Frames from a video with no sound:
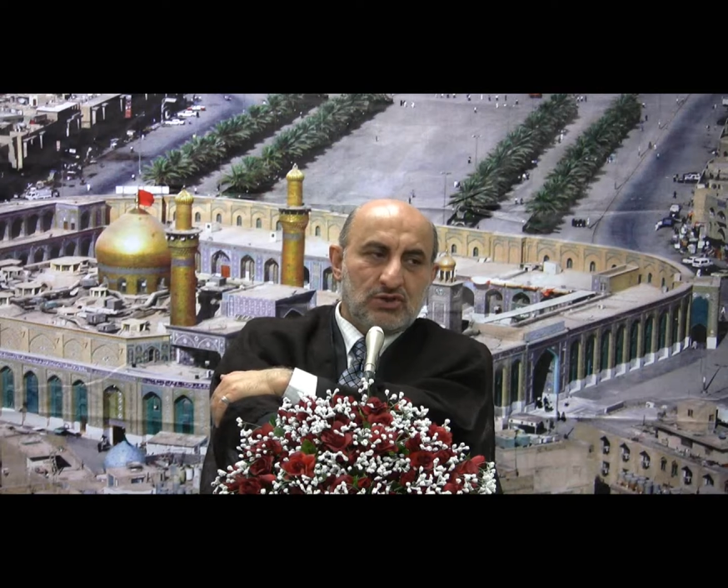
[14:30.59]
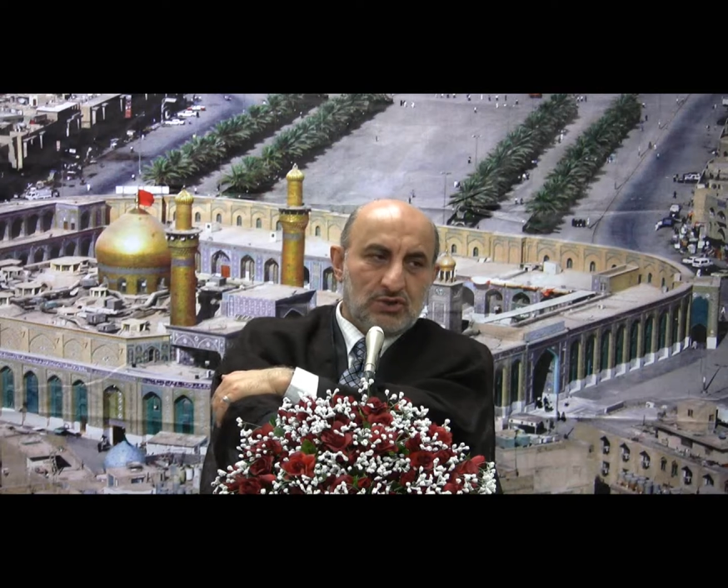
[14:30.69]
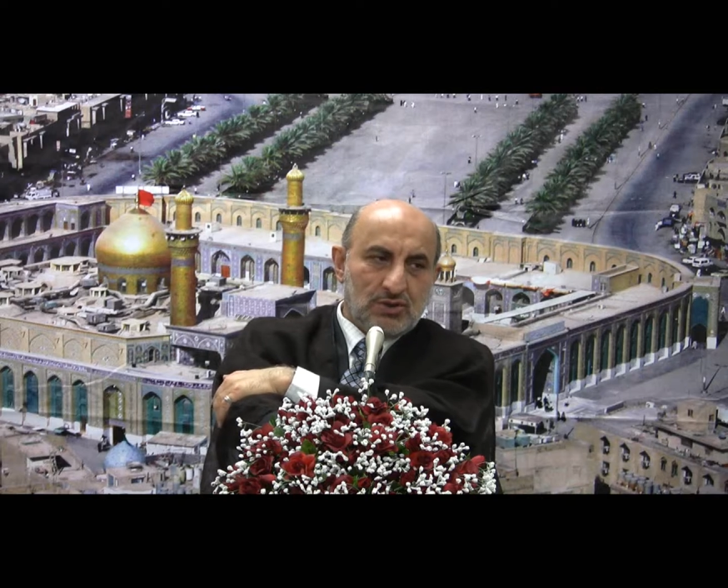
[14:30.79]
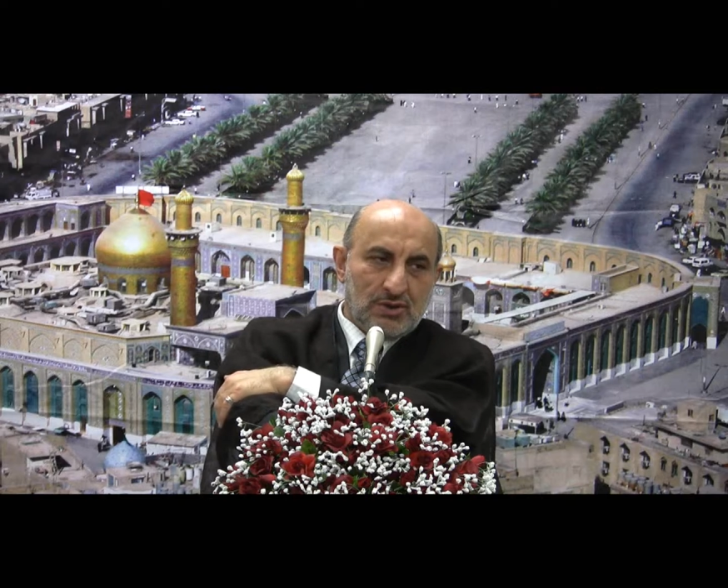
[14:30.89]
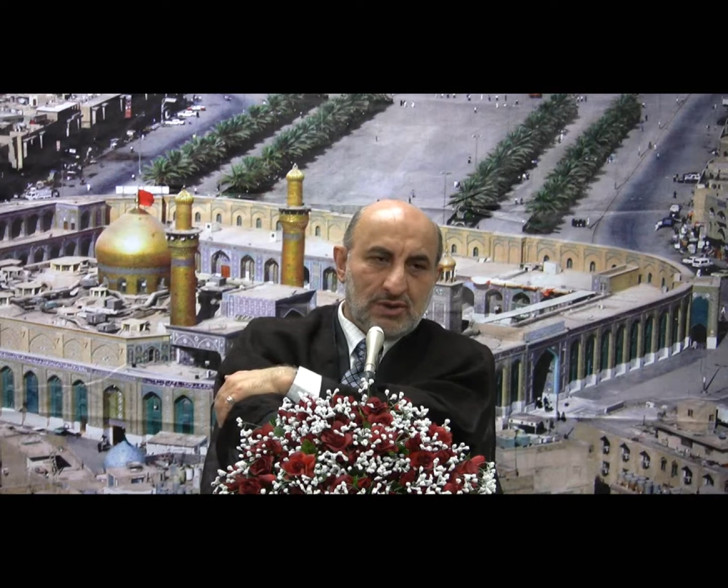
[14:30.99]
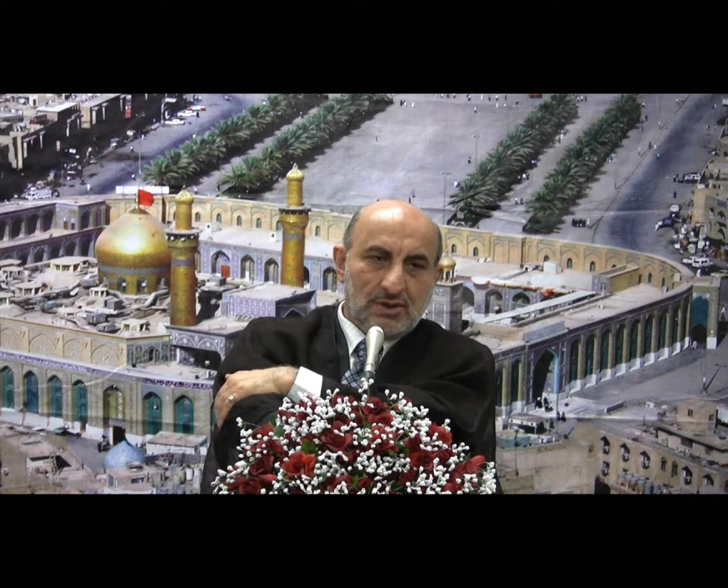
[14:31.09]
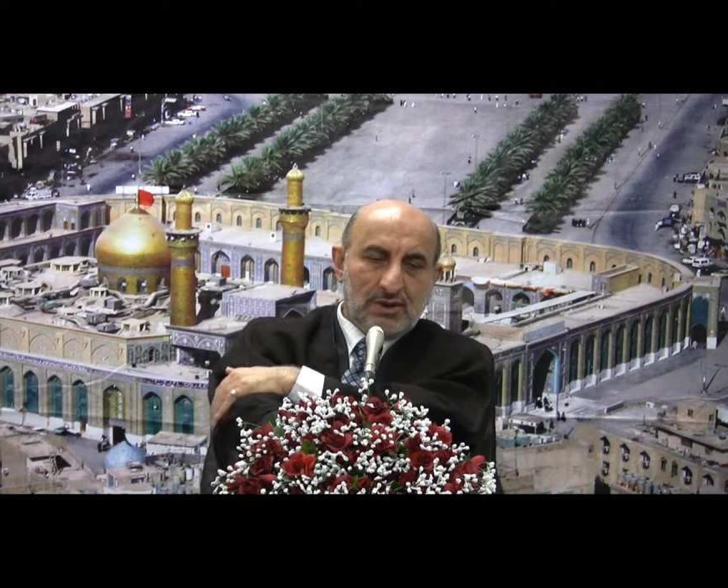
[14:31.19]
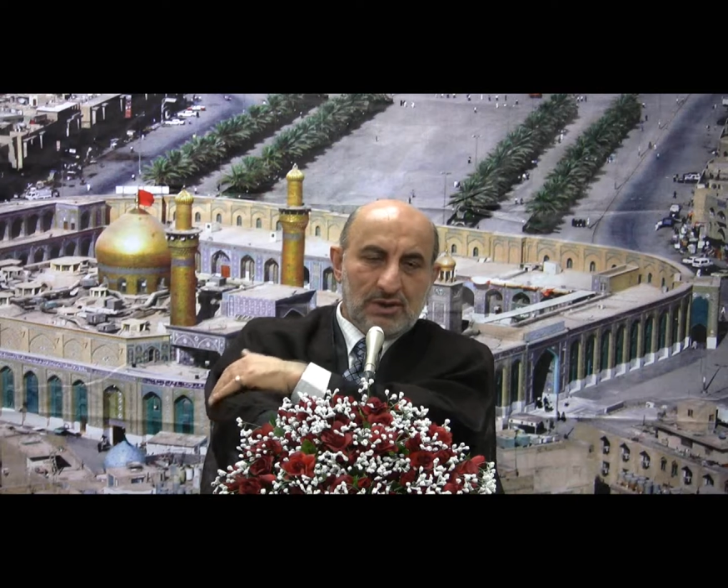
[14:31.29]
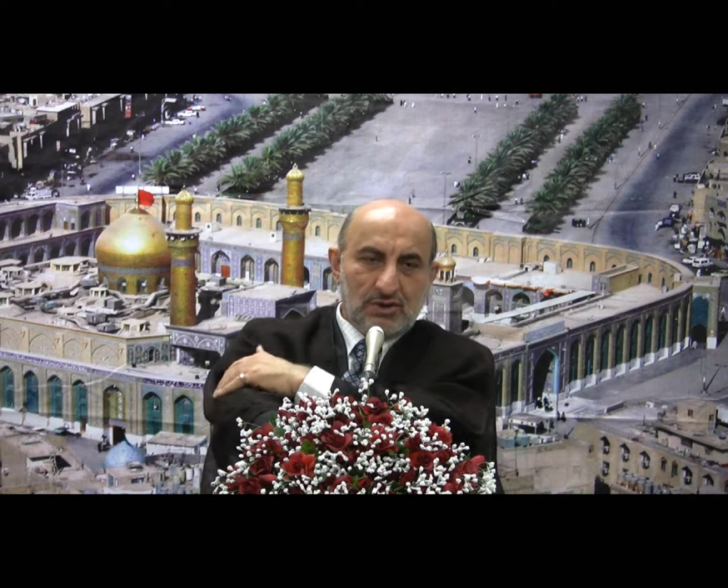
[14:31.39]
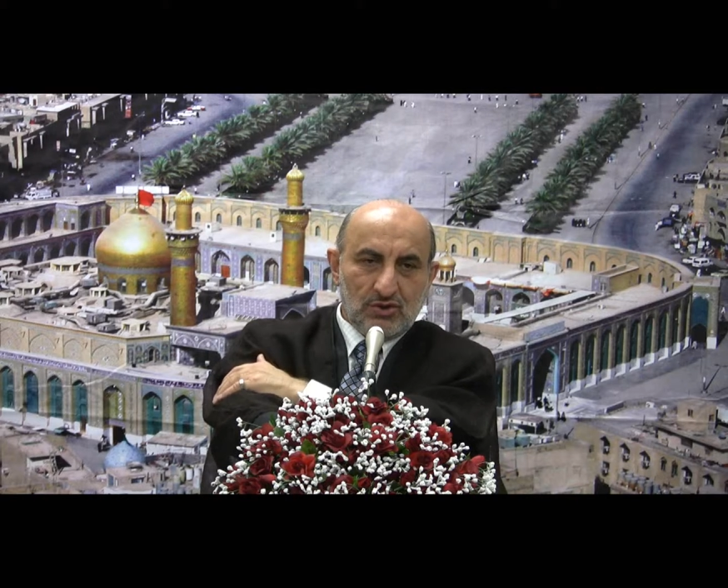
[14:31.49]
sure
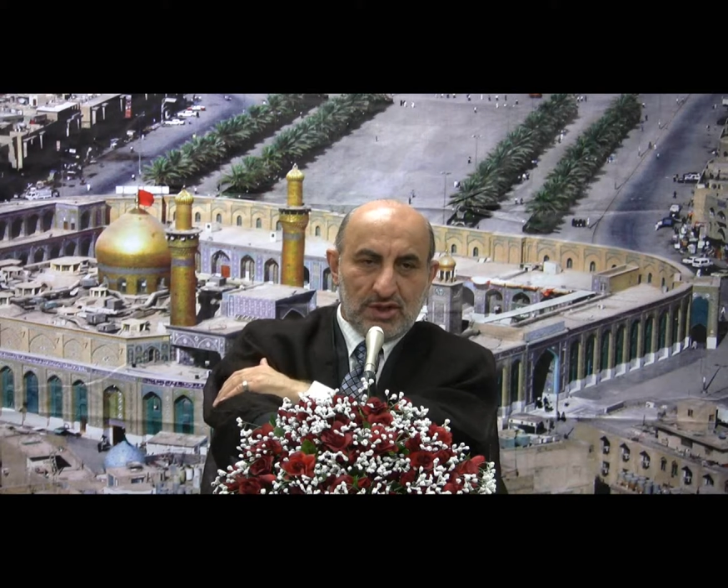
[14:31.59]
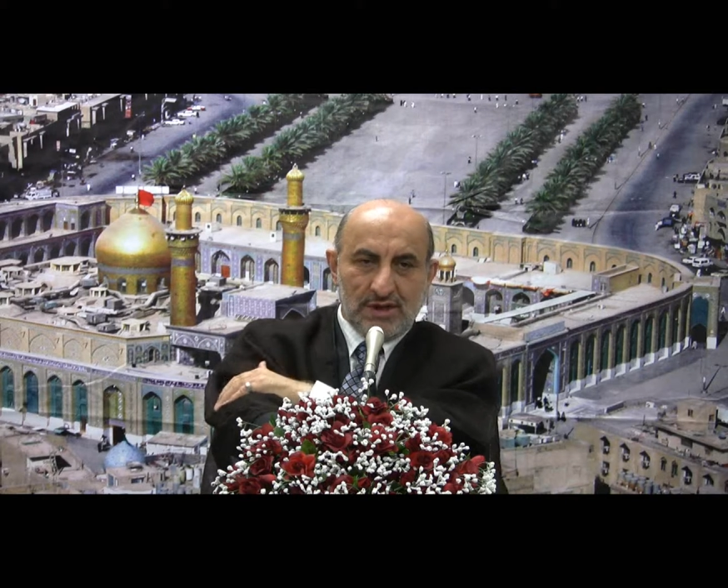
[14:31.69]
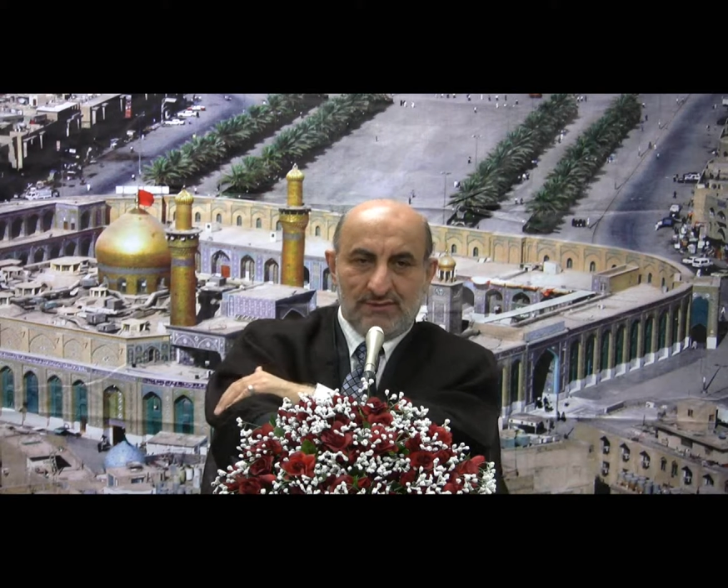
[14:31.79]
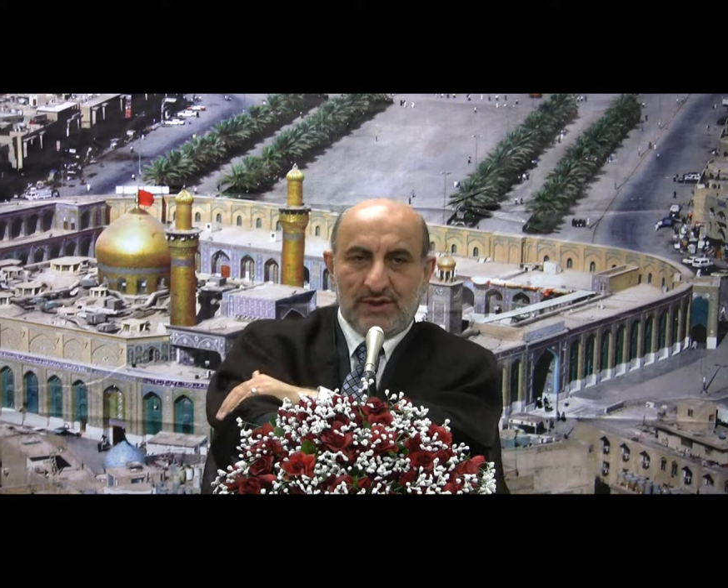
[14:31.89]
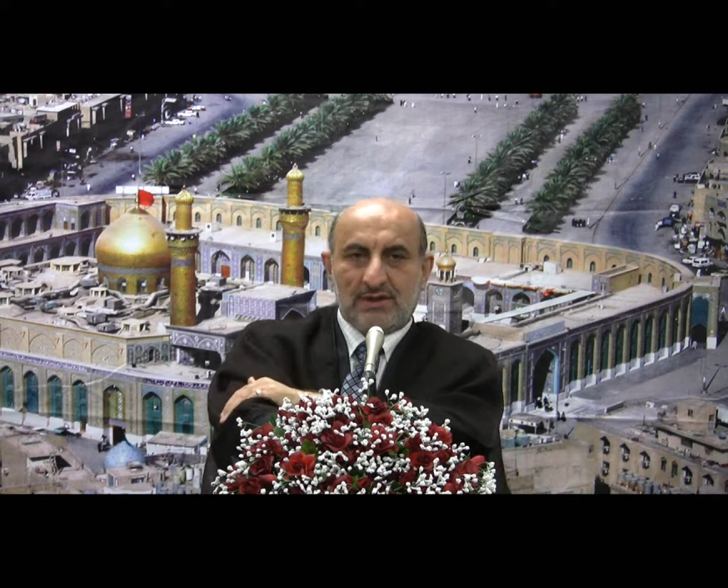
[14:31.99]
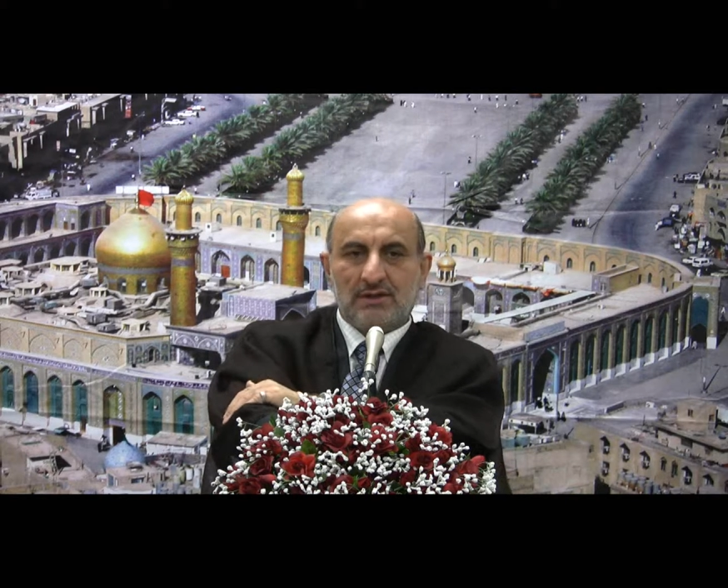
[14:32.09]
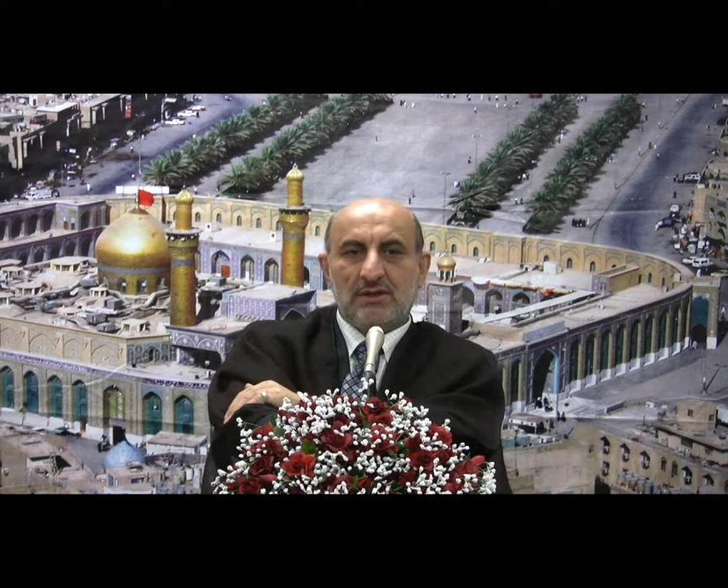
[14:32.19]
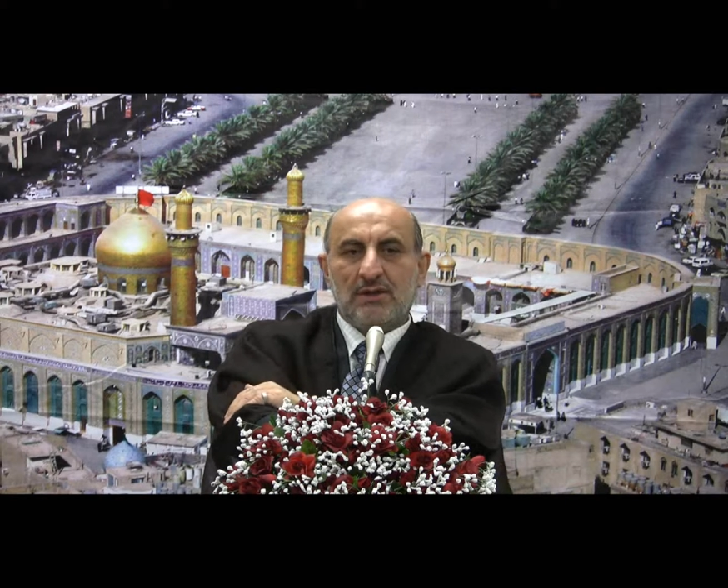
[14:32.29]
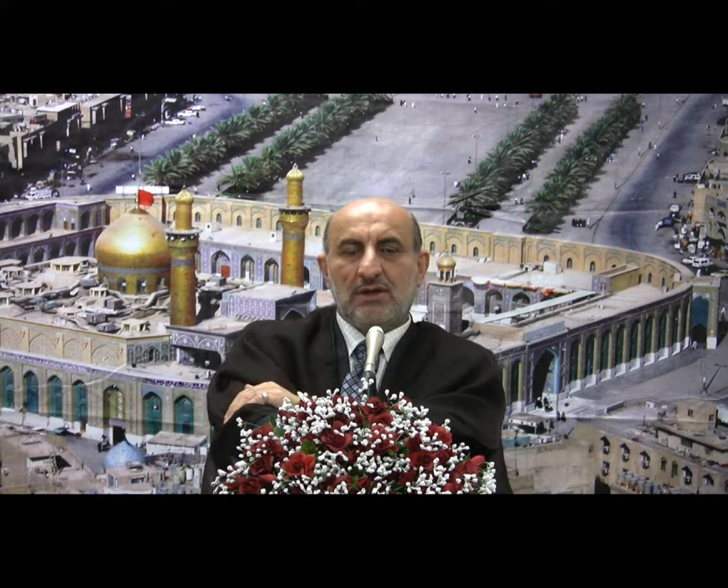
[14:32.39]
you covered